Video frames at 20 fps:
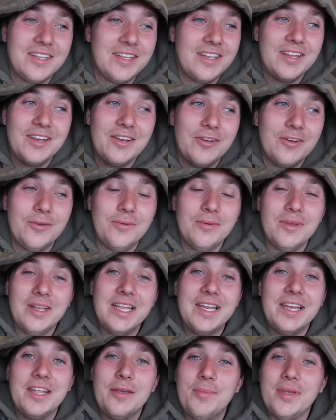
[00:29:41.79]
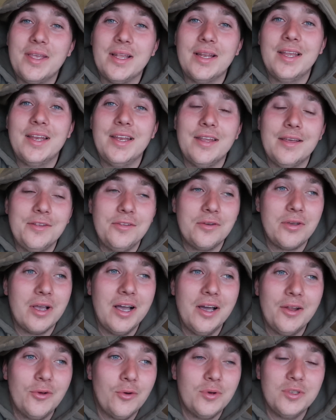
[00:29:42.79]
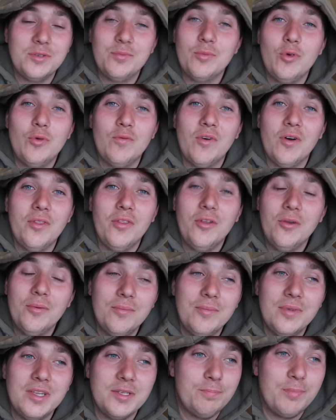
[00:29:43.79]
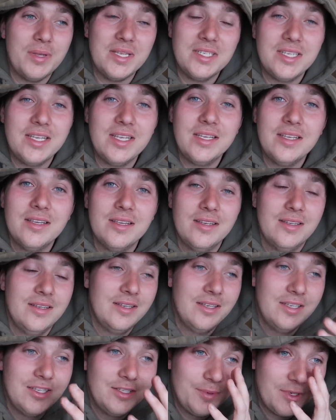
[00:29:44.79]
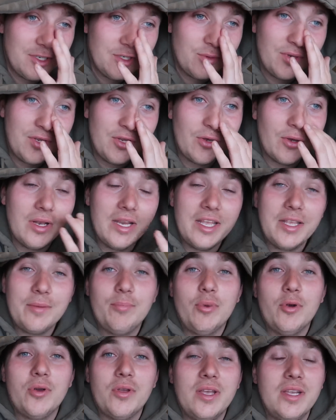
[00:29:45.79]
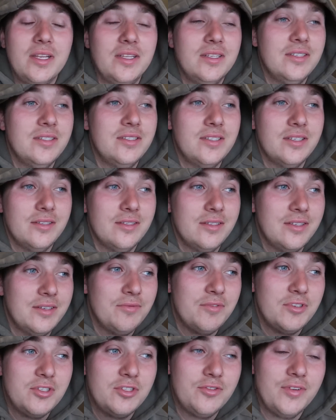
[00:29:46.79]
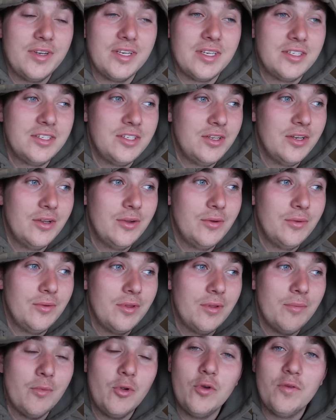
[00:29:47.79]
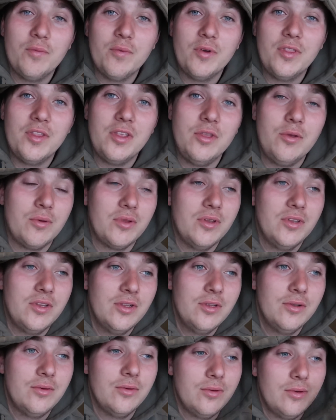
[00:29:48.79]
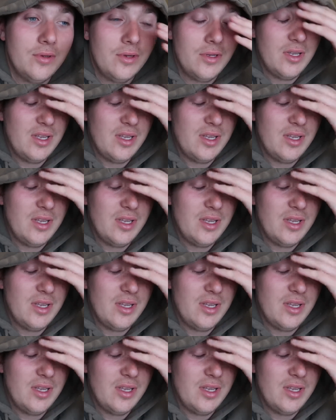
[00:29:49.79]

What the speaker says: you know, linear being linear, you can't always move on them. It's busy, especially when you've got late bookings and it restricts, you know, the movement that you can do.